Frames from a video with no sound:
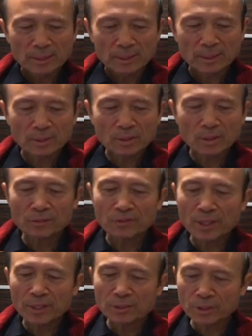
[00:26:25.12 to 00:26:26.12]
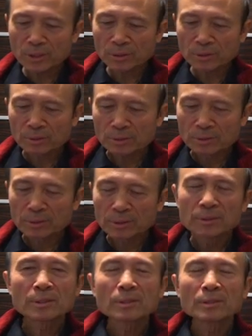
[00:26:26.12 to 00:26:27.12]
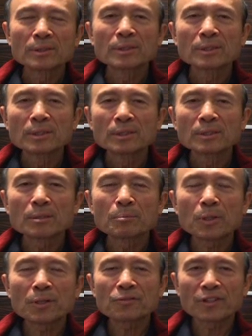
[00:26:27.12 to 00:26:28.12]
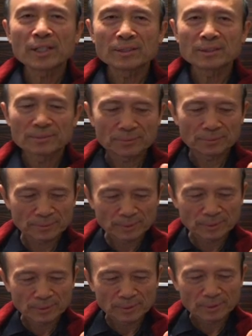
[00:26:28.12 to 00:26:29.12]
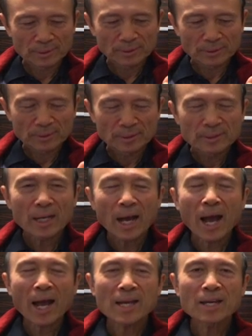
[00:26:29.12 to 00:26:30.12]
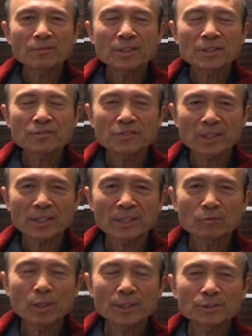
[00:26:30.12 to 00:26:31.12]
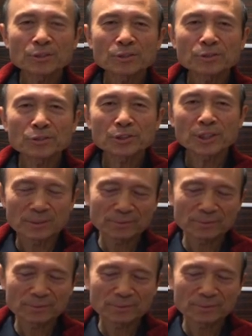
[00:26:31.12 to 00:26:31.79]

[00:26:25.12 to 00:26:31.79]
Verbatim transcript: The girlfriend told the boyfriend, I have this feeling, one, two, three.